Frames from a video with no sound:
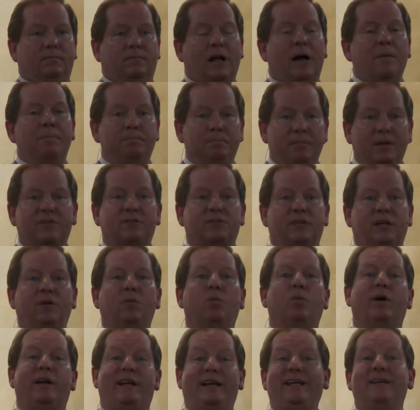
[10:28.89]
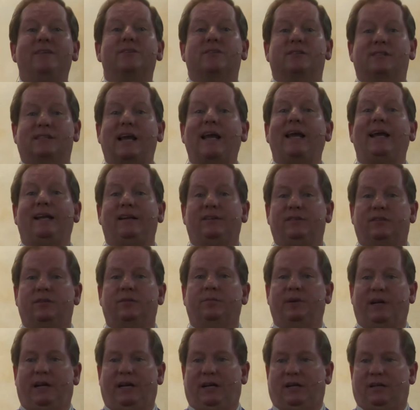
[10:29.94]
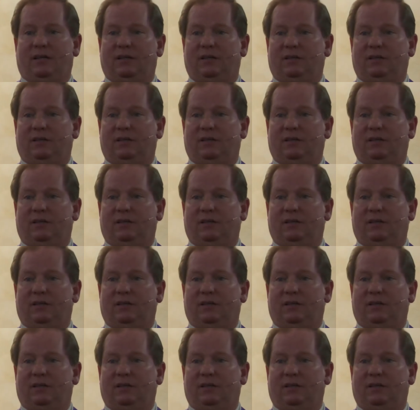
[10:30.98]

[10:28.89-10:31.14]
I'm missing what he's saying to me.